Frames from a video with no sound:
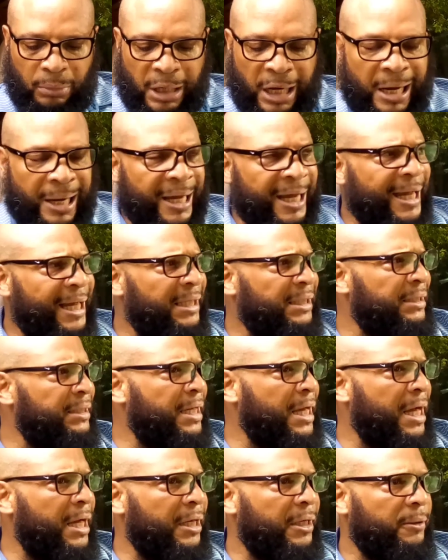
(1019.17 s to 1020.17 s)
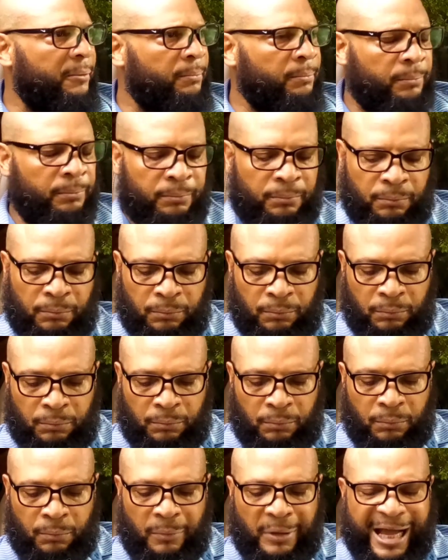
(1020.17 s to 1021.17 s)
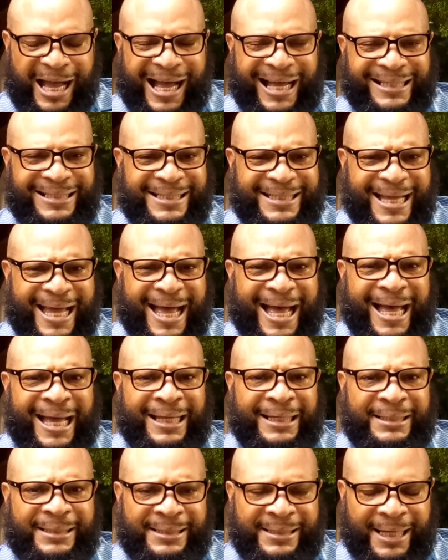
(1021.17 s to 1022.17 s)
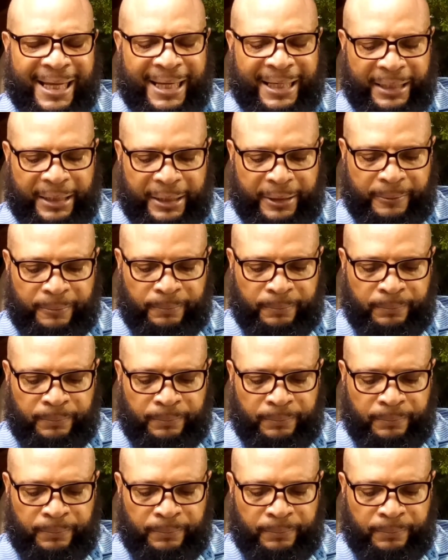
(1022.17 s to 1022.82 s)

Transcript: our Adonai. I die daily.